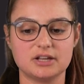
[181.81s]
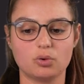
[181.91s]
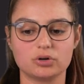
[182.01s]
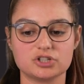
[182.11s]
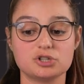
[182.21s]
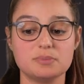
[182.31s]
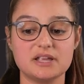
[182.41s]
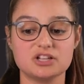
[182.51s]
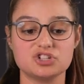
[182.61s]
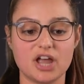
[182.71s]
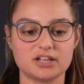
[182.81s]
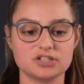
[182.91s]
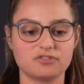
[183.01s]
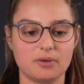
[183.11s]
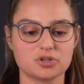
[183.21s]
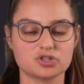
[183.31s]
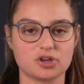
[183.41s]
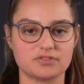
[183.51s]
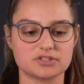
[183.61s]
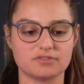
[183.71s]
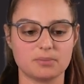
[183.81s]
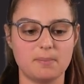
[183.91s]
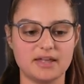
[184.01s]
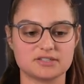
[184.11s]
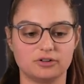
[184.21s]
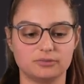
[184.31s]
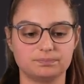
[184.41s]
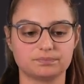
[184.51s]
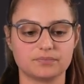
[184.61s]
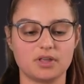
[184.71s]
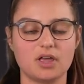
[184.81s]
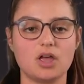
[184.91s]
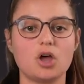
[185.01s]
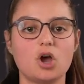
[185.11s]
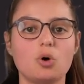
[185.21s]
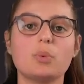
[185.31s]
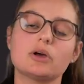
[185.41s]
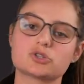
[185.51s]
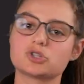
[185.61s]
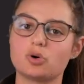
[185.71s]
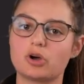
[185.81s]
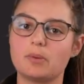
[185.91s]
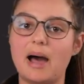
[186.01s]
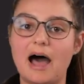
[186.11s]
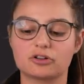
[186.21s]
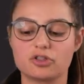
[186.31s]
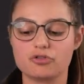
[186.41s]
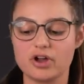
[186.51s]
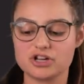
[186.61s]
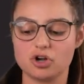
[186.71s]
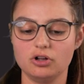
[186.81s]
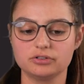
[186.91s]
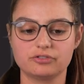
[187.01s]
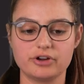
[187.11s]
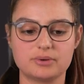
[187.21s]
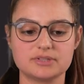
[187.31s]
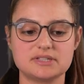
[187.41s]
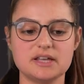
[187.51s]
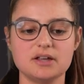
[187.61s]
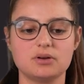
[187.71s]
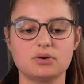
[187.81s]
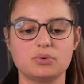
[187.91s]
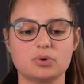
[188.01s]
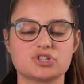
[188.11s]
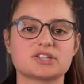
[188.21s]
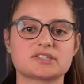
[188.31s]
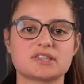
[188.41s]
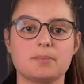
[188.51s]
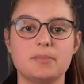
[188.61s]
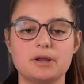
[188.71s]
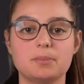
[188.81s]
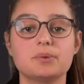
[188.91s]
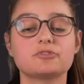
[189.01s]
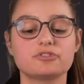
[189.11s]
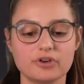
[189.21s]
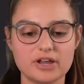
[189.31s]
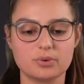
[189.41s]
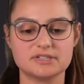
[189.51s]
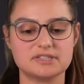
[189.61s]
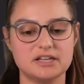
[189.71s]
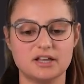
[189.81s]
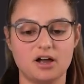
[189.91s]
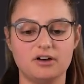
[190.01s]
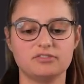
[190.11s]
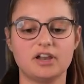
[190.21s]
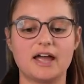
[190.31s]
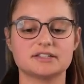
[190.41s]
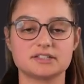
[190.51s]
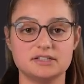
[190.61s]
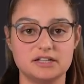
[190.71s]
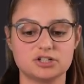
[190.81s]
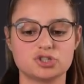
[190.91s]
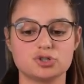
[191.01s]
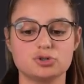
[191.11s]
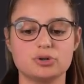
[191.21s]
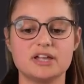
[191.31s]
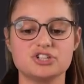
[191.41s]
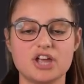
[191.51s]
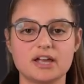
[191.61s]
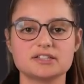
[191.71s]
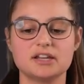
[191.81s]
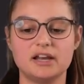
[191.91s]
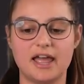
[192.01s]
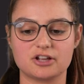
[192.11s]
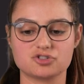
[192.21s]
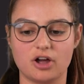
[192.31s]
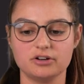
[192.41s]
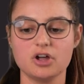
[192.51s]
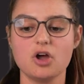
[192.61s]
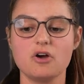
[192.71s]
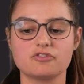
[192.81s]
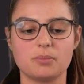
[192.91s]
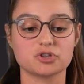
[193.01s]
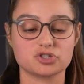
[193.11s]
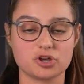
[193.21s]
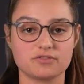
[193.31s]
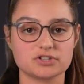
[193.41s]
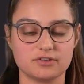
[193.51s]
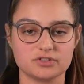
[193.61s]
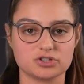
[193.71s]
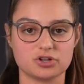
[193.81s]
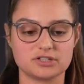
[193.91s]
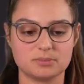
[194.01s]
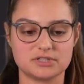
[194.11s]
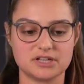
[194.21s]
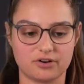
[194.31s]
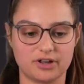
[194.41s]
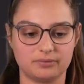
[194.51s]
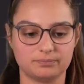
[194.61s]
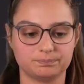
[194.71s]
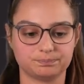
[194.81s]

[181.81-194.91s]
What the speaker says: in order to be ejected from the surface of the metal. We also talk about threshold frequency, which is the minimum frequency of light needed to eject an electron from the surface of a certain material.